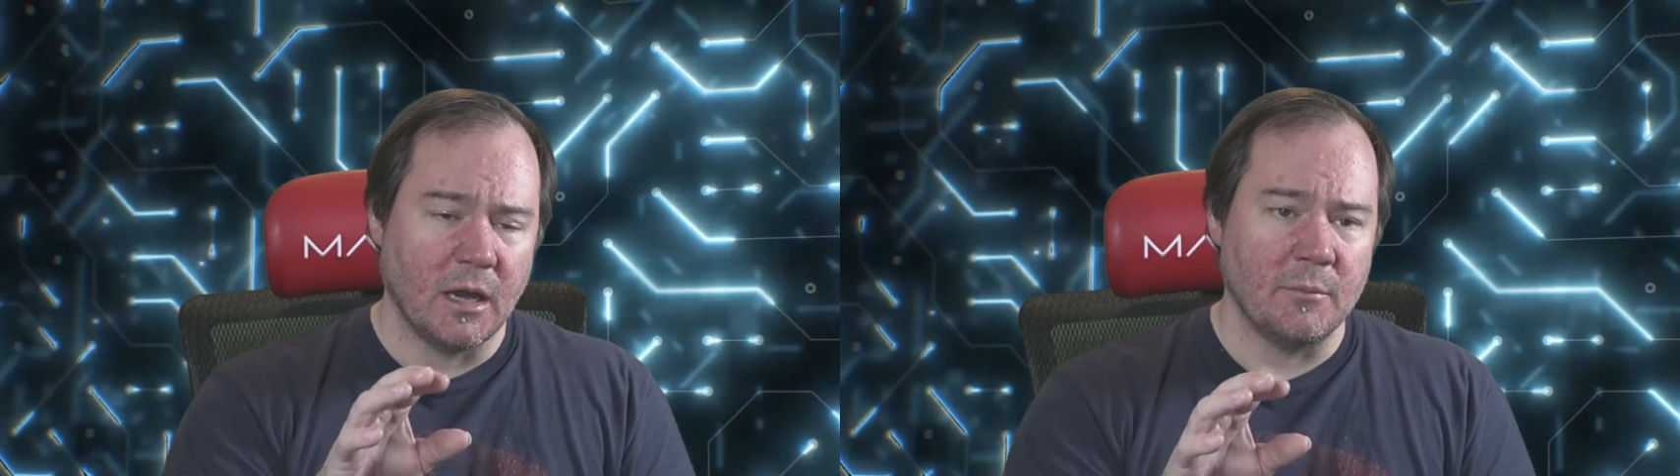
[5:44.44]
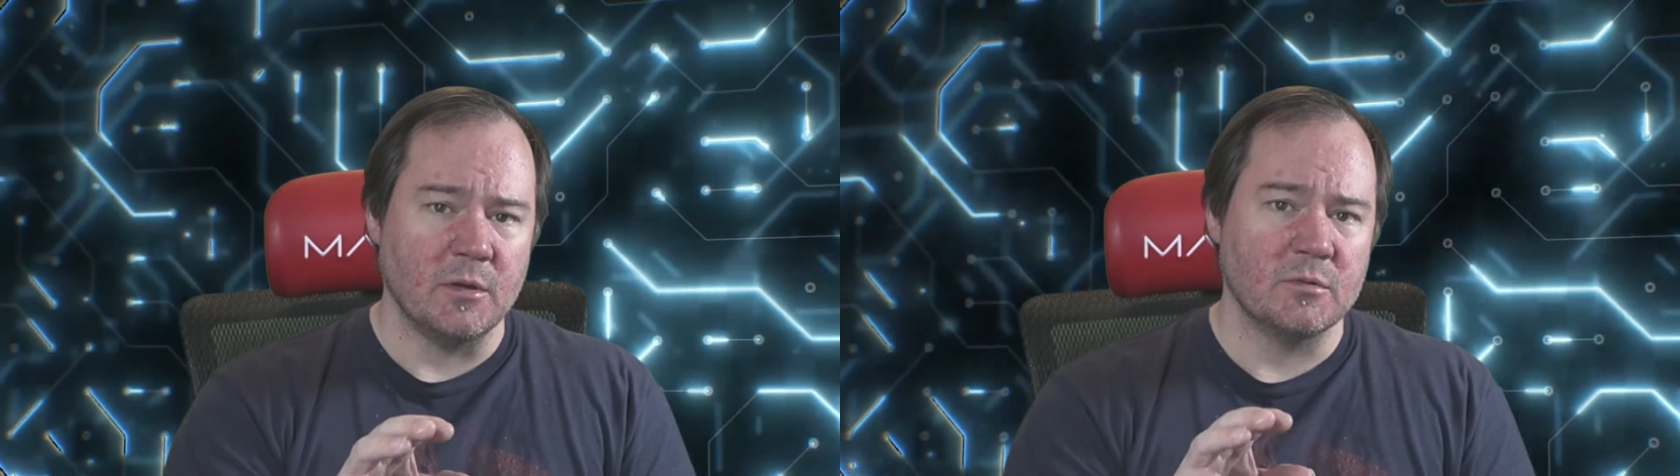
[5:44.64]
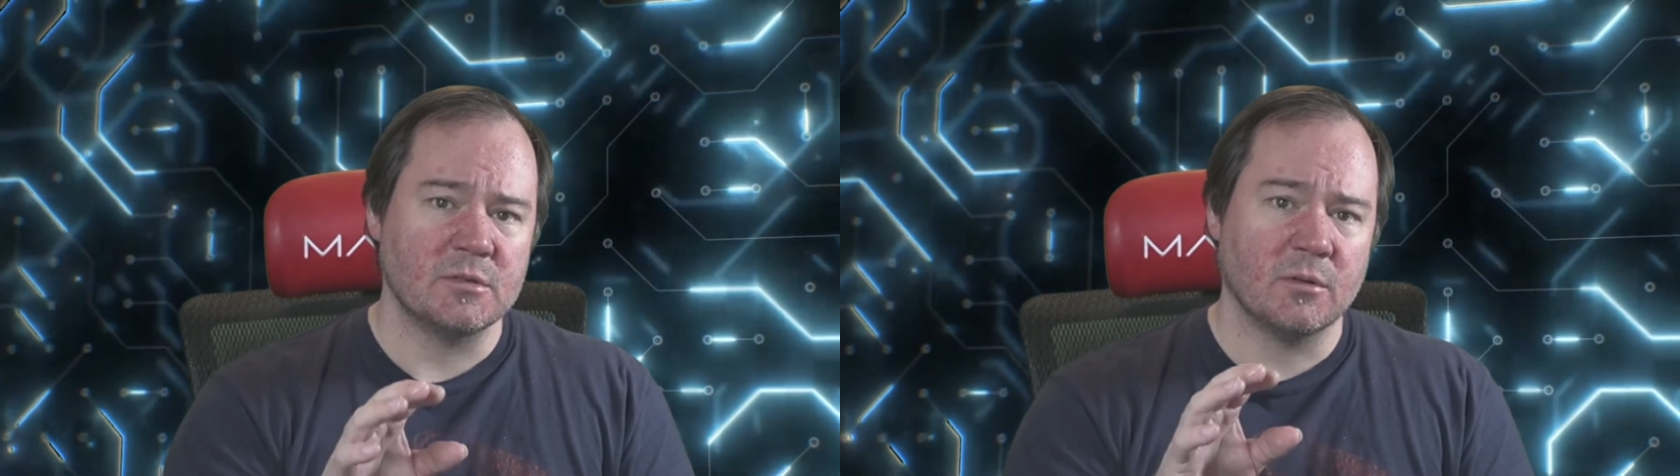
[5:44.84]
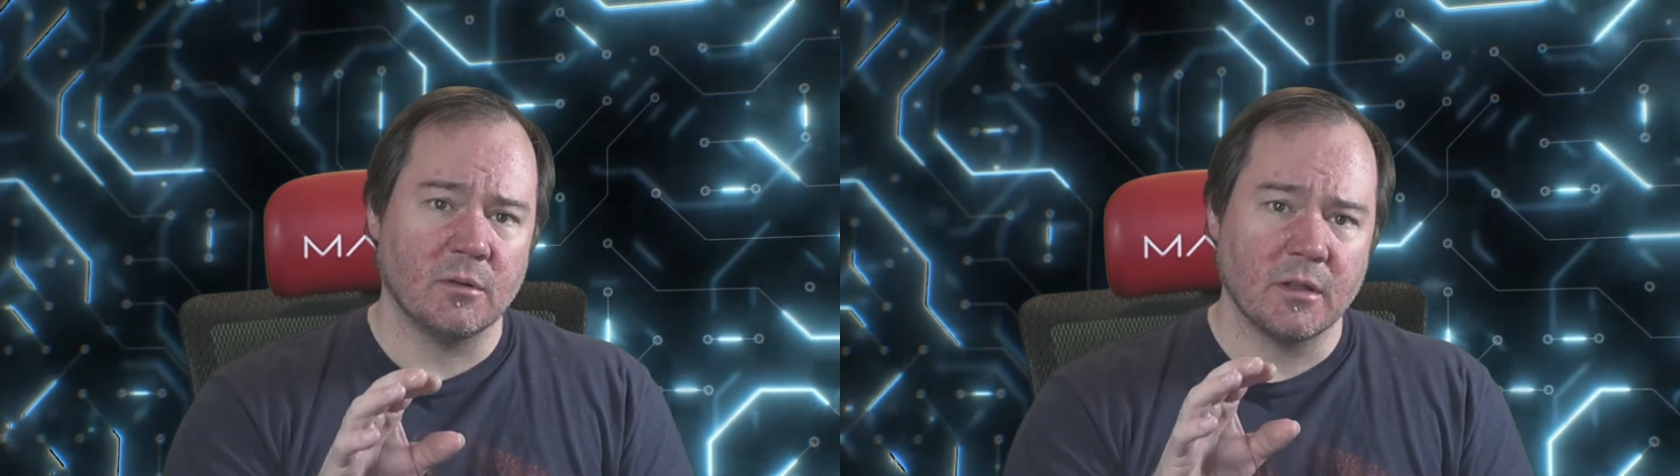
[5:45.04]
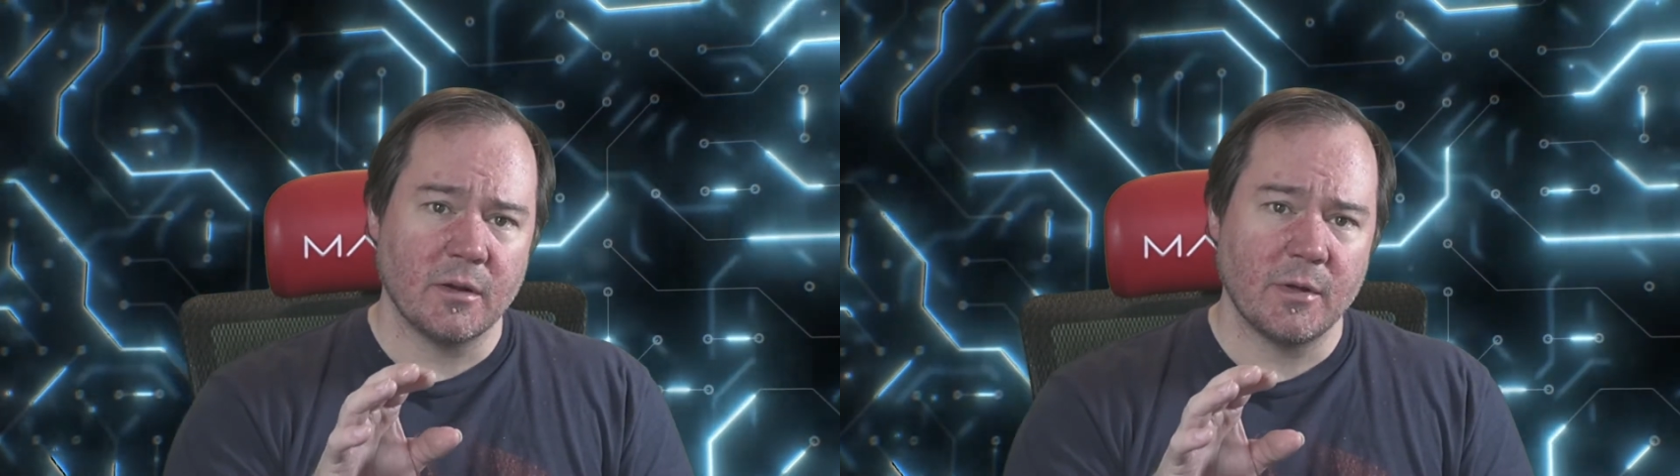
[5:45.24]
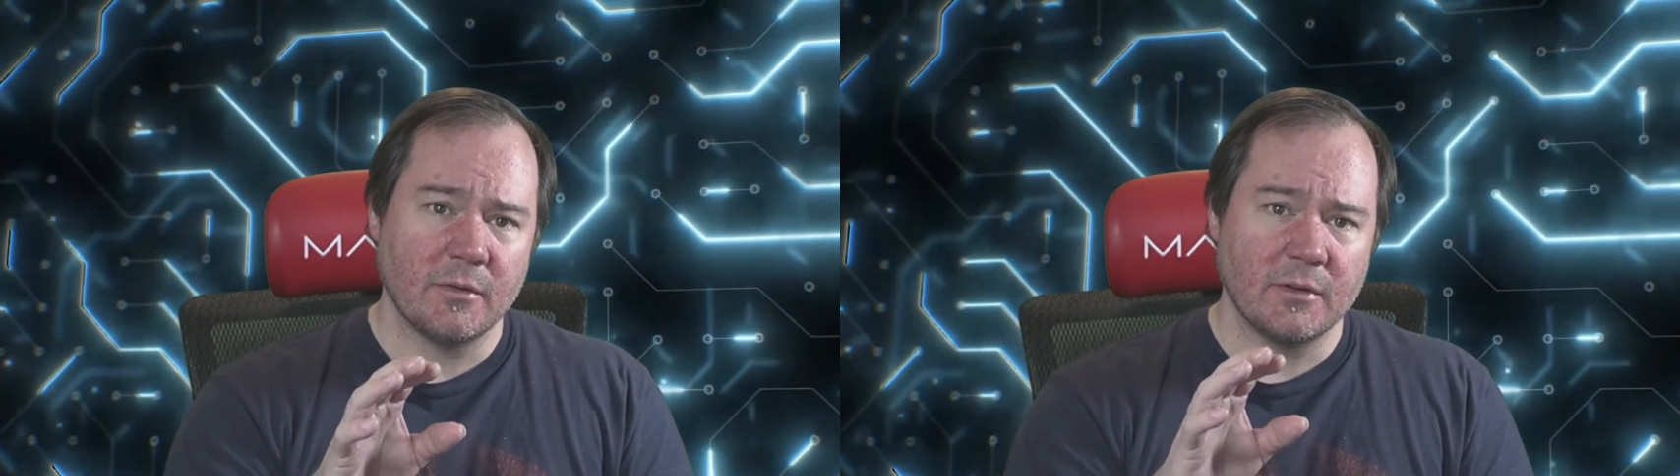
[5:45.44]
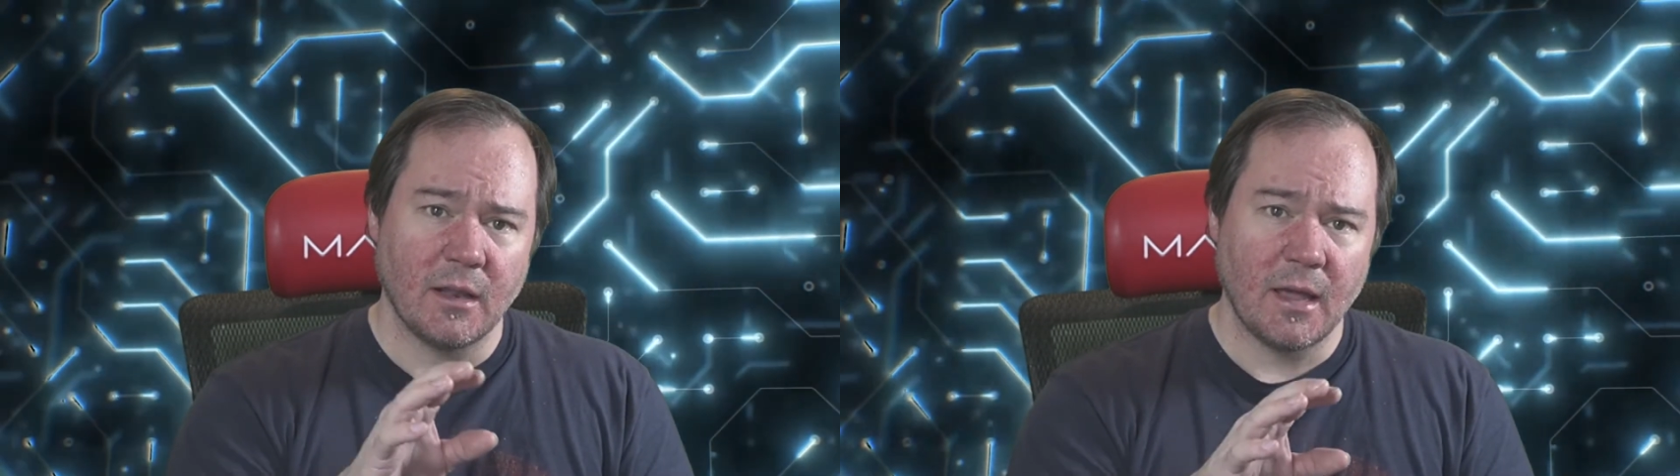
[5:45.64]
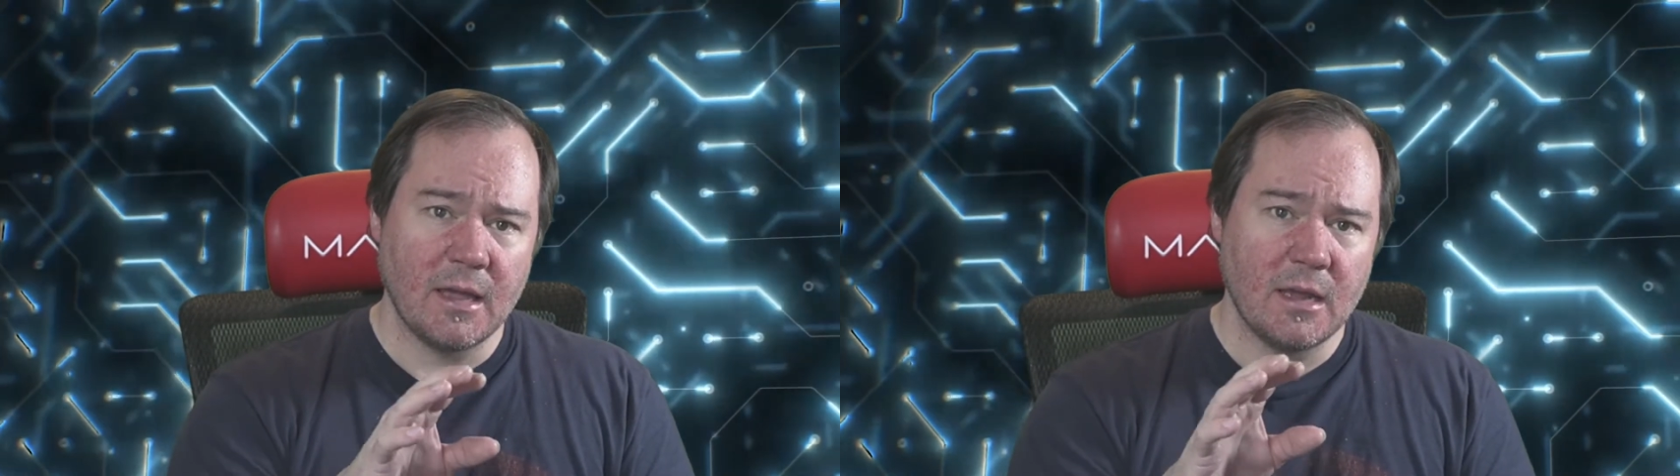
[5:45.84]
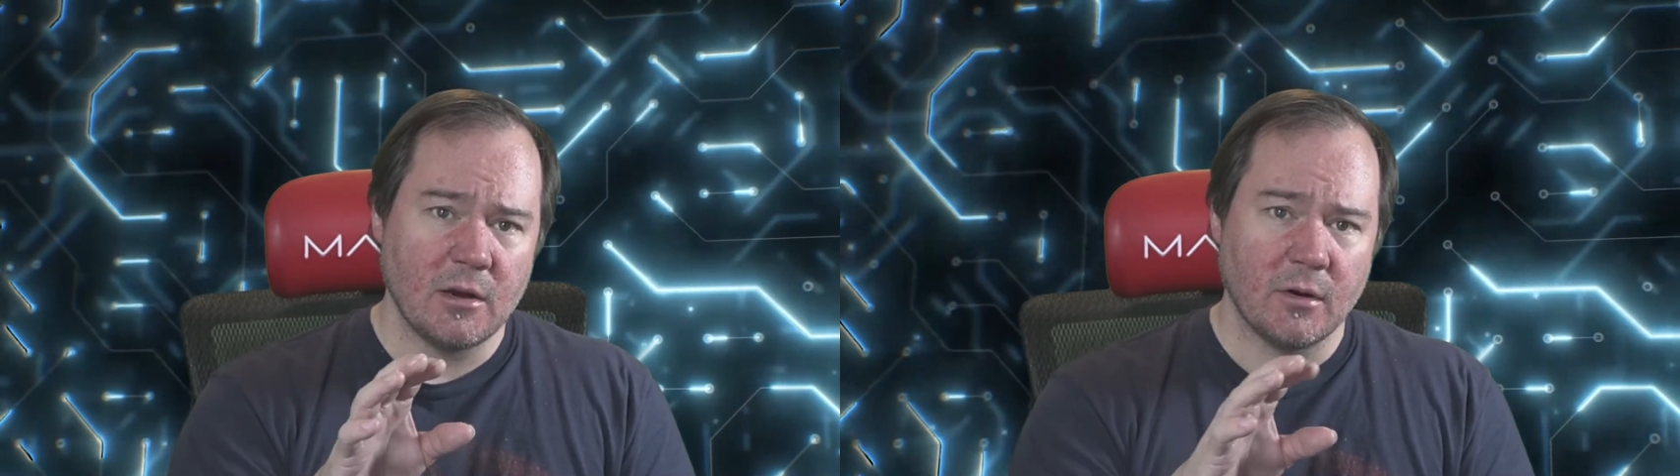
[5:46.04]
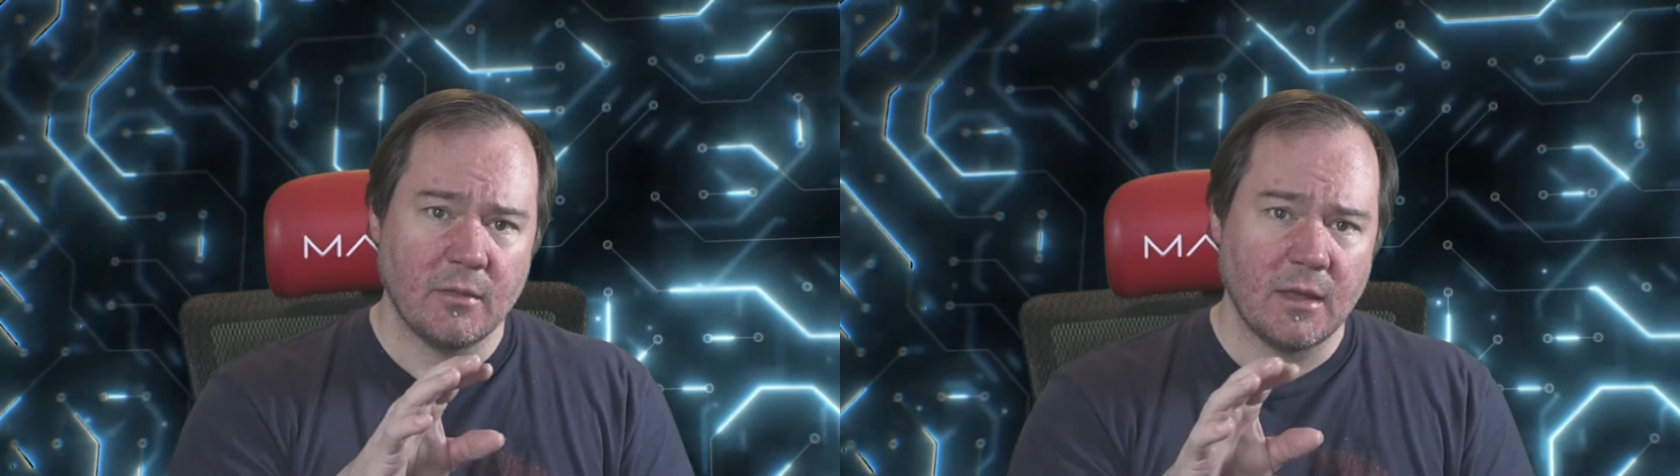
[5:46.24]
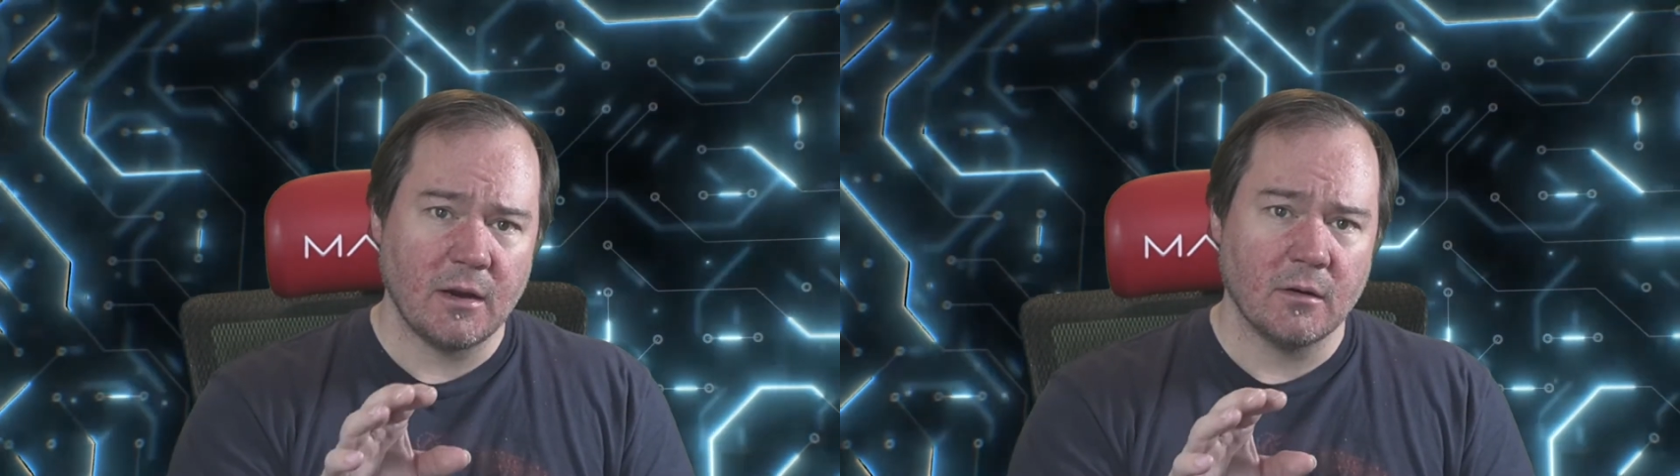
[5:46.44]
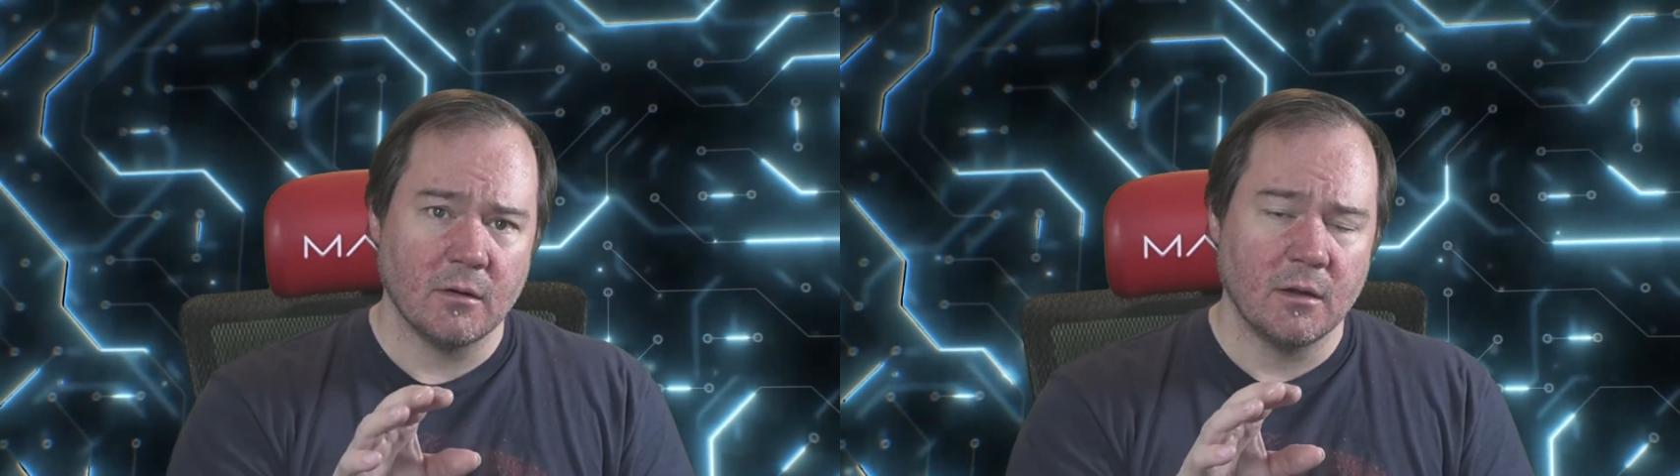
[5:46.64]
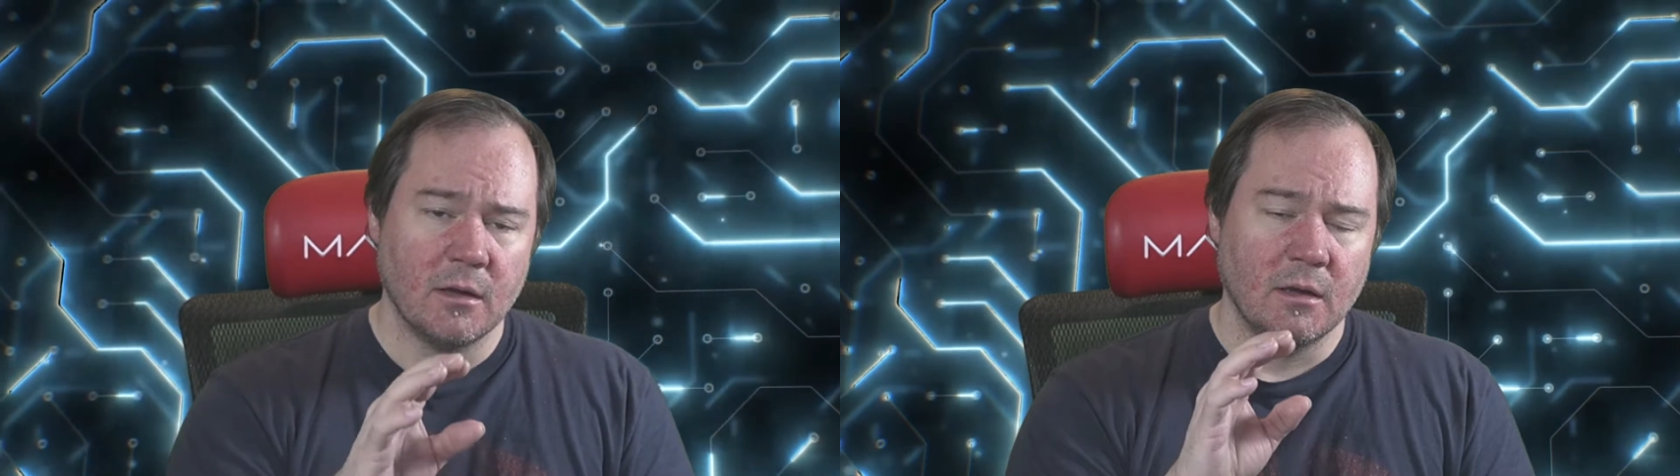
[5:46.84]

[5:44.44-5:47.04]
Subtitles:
I'm used to a little bit of delay here and there,